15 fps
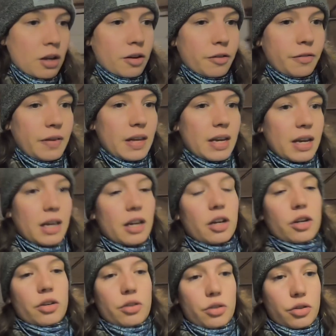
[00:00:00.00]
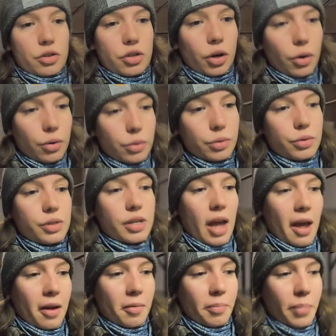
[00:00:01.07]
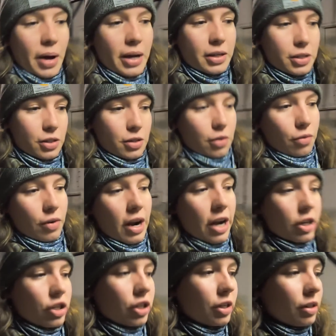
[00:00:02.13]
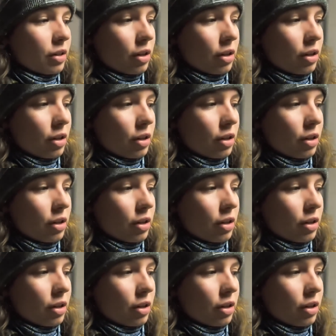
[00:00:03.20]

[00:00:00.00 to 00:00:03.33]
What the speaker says: feeding does and bucks ration,